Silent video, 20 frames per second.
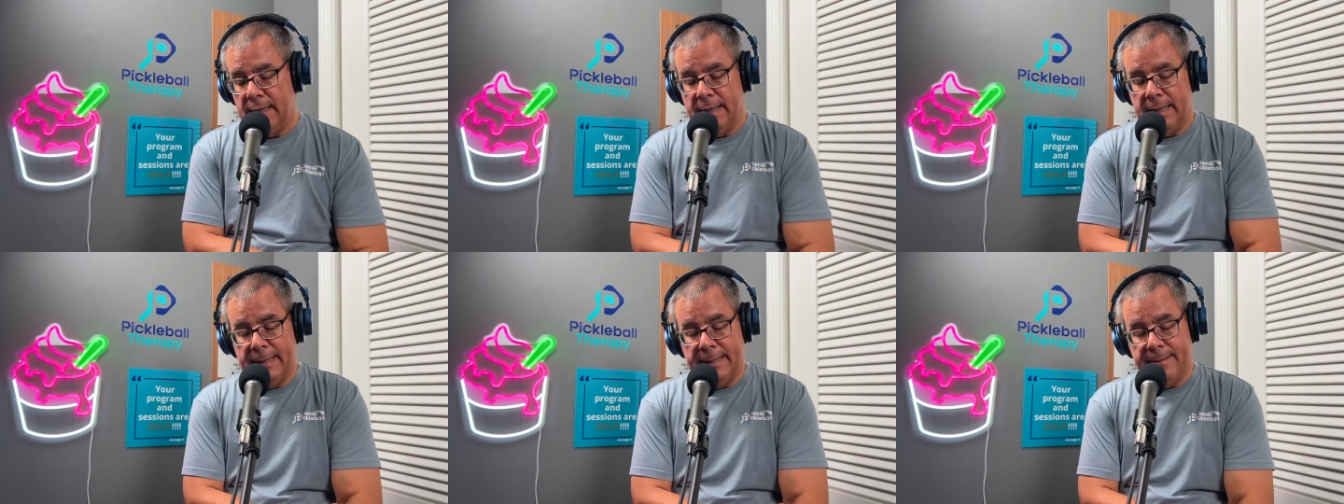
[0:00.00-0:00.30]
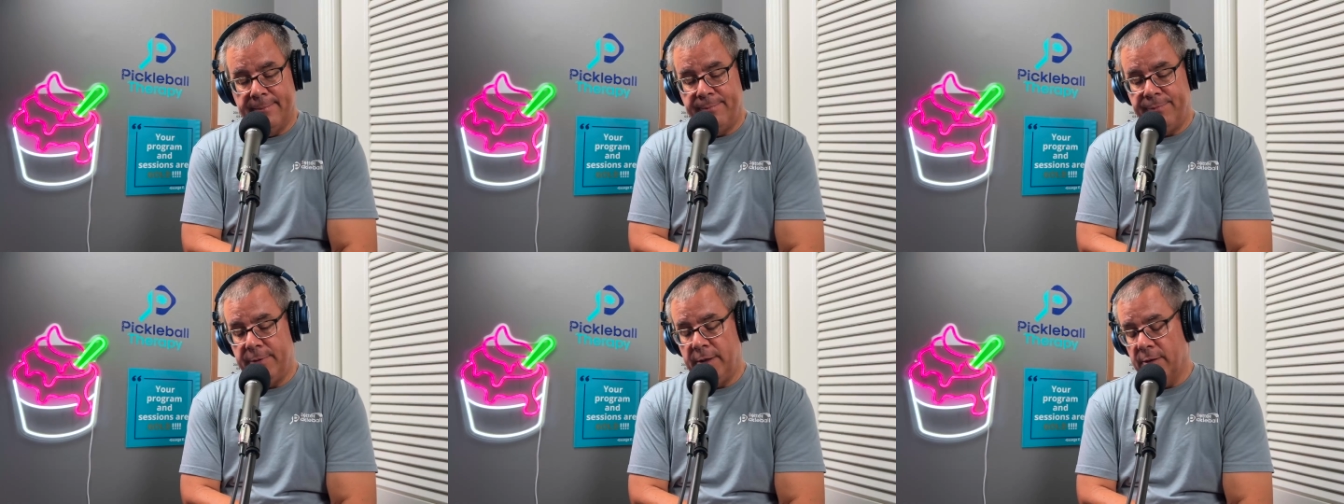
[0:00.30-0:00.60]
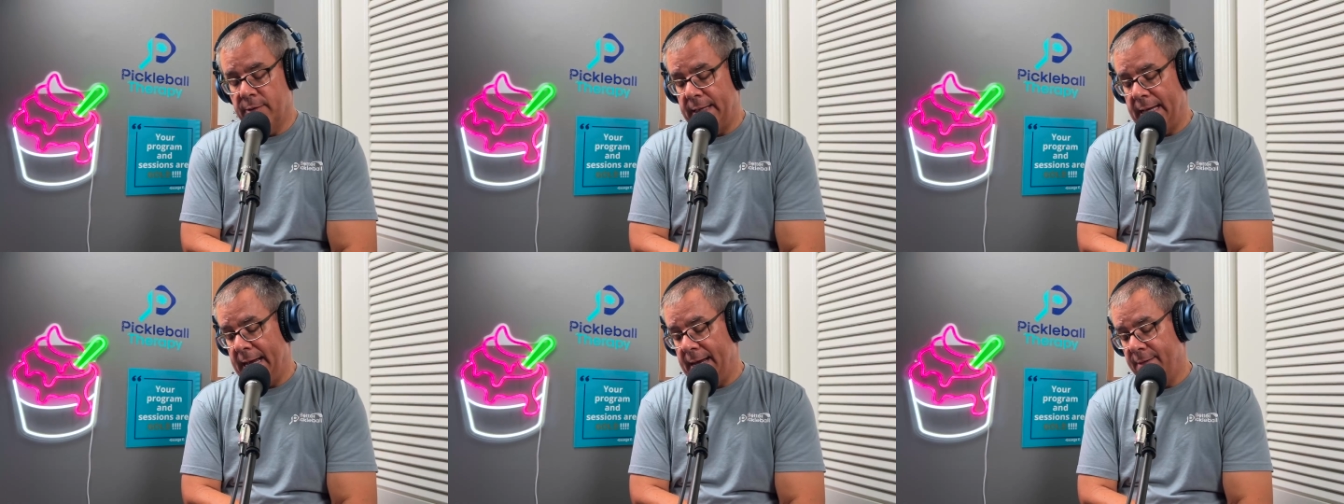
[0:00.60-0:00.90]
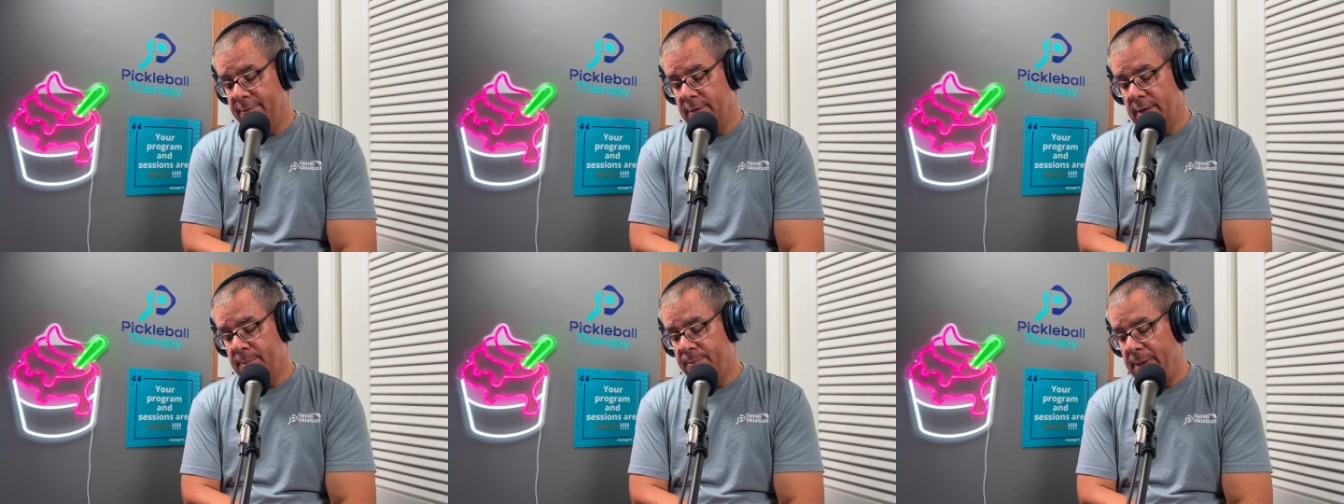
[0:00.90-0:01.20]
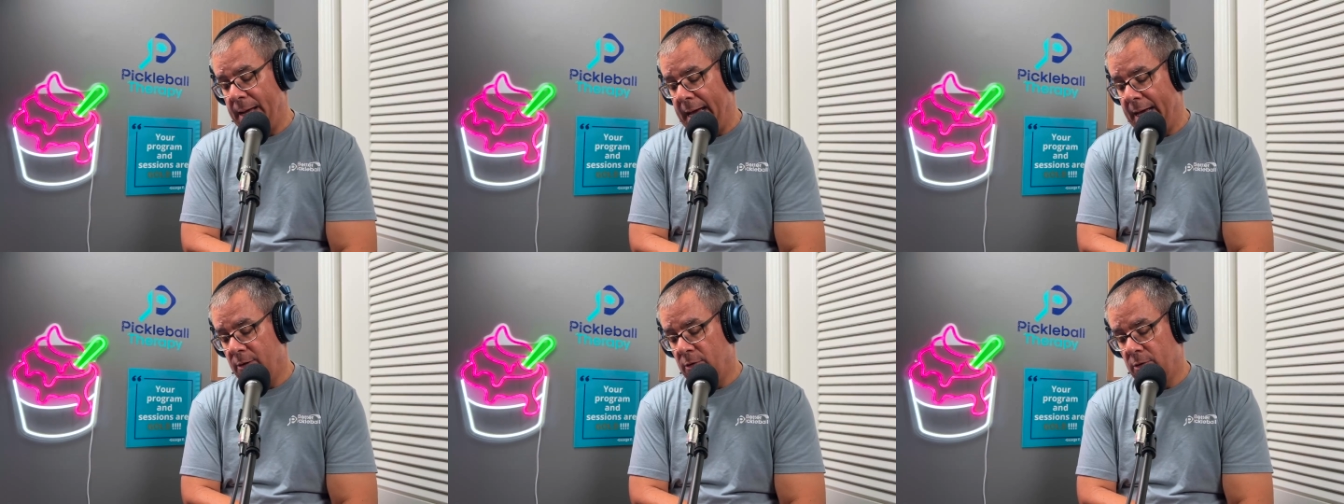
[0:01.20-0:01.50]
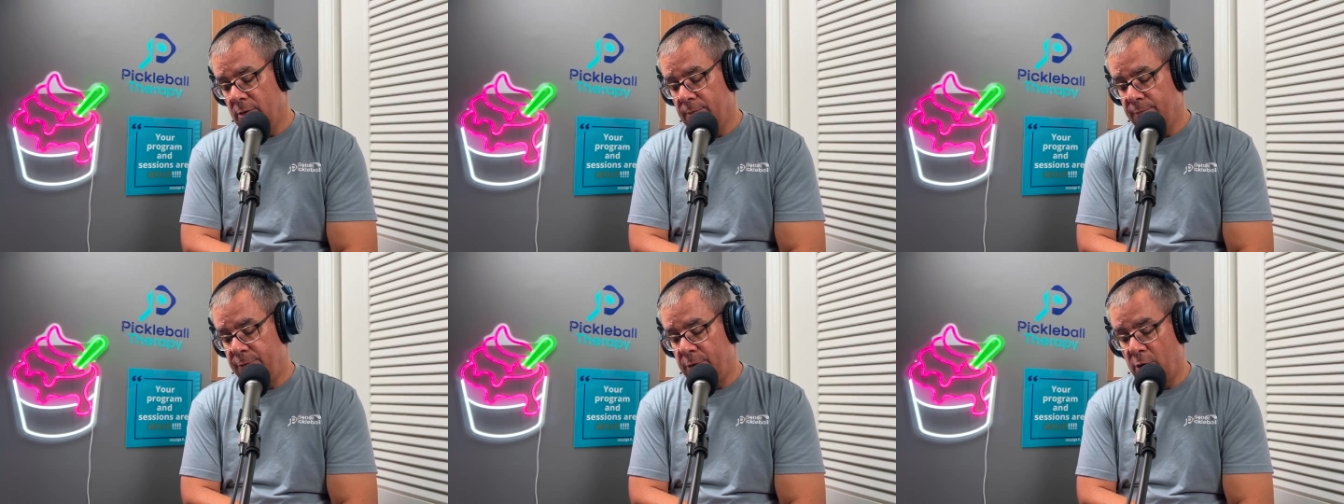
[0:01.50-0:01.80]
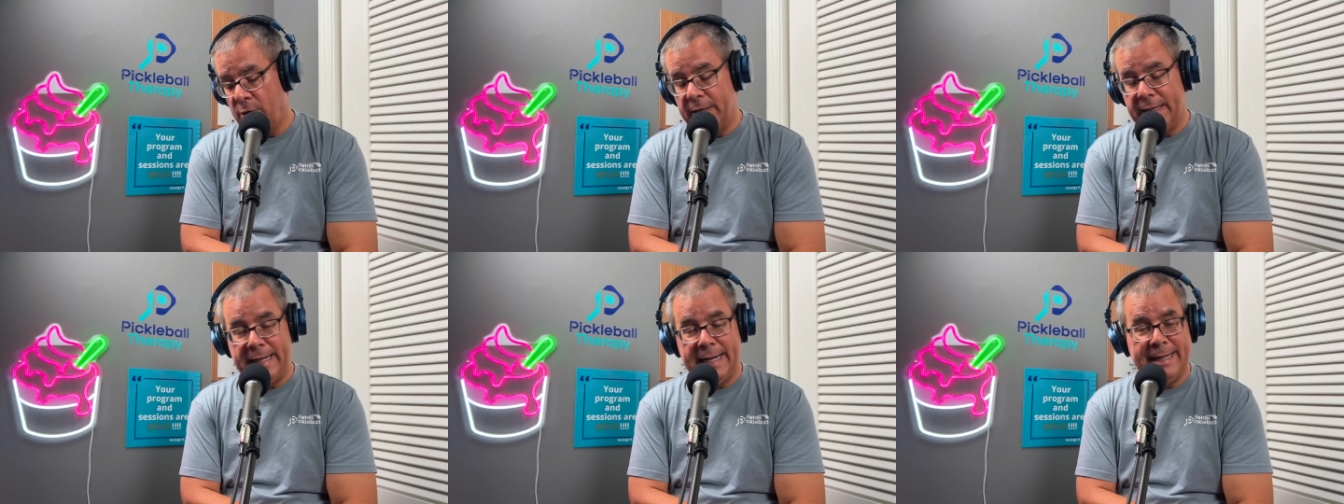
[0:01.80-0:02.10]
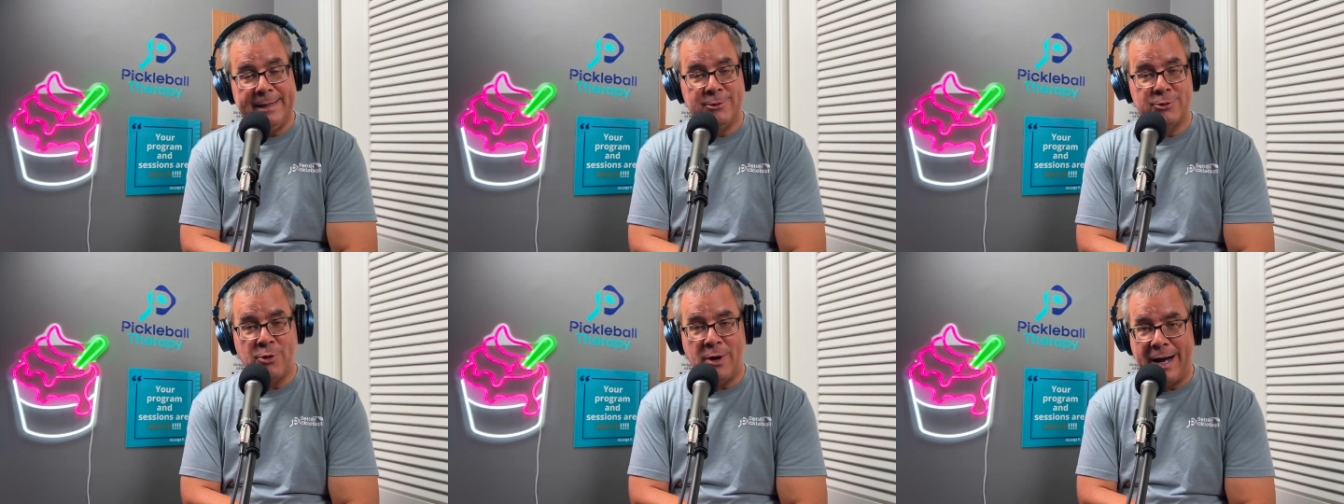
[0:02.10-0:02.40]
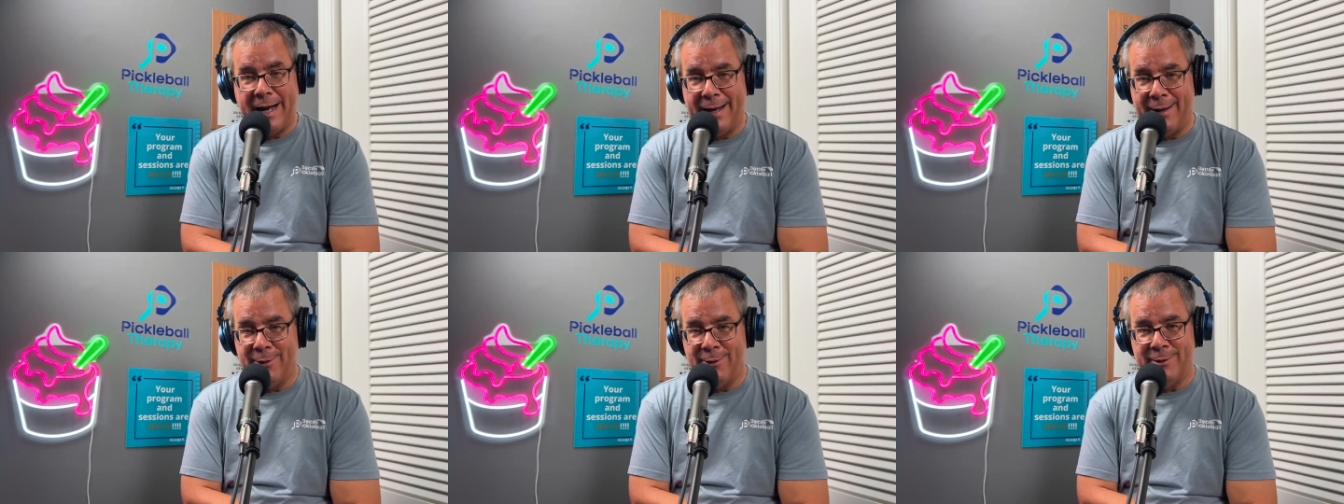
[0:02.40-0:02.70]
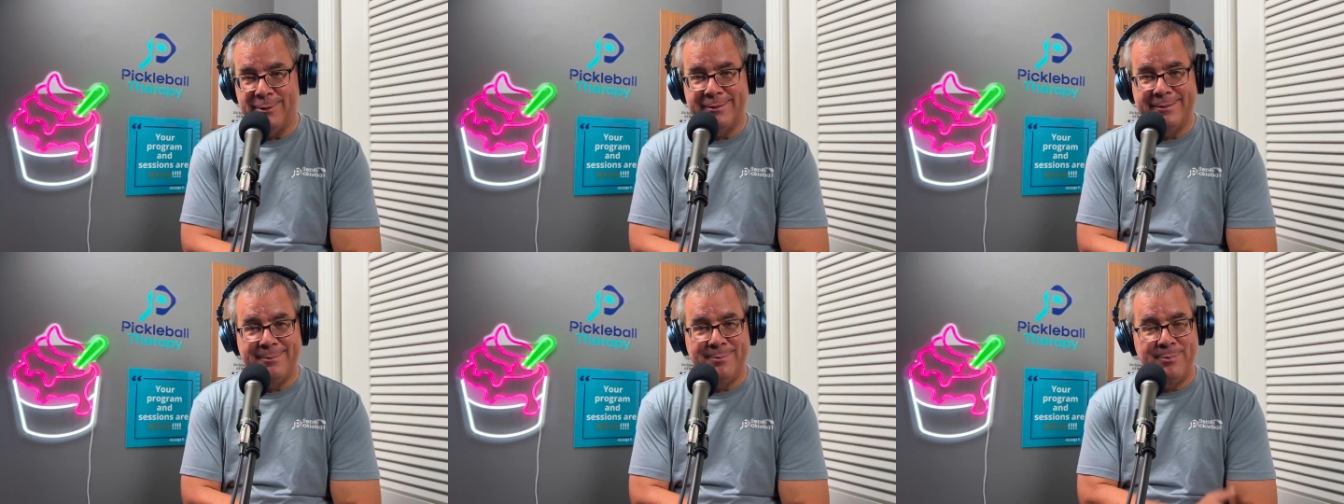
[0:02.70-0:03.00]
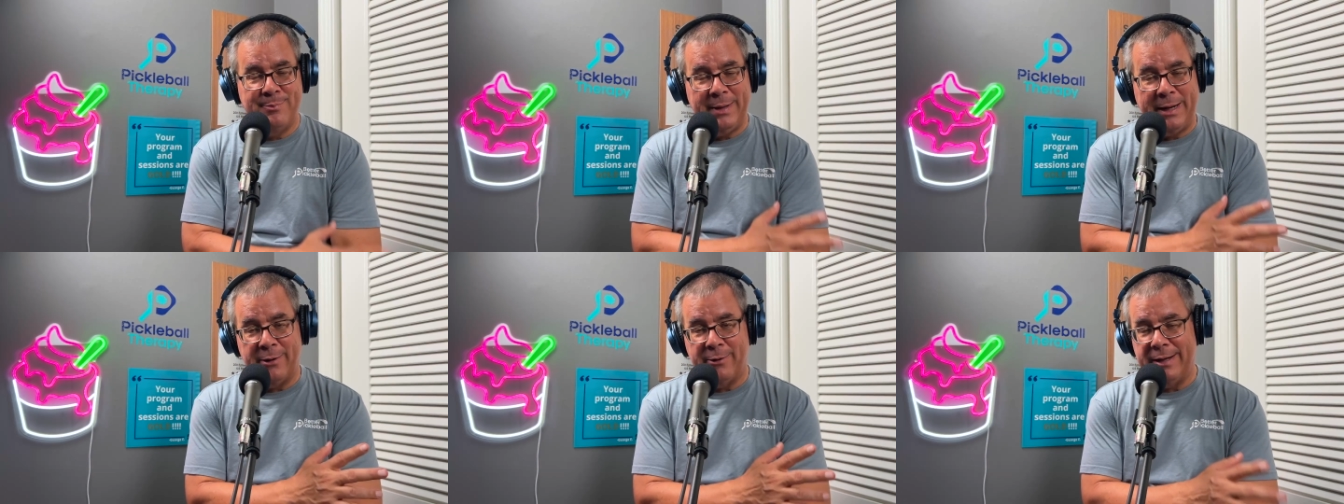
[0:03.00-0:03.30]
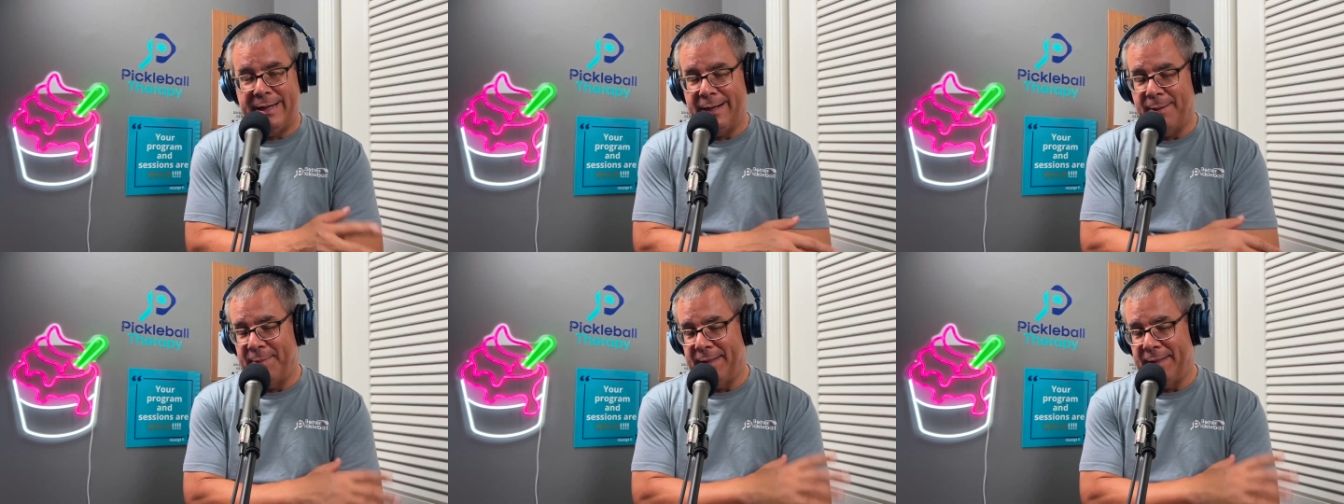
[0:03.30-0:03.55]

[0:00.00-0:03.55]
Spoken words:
They have a paddle 30-day trial period.